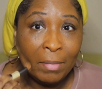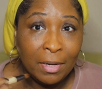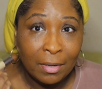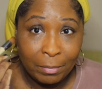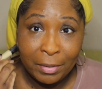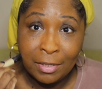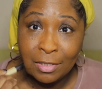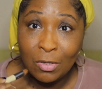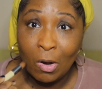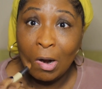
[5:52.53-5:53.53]
makeup
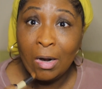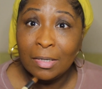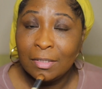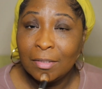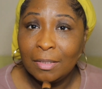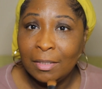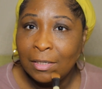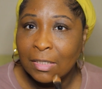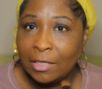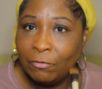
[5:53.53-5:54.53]
is art.
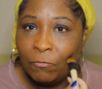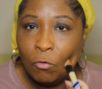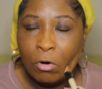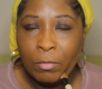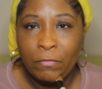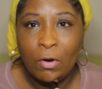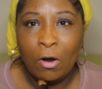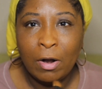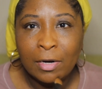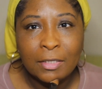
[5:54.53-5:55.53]
It is a form of
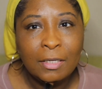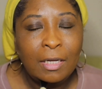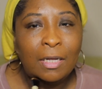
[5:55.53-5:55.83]
art.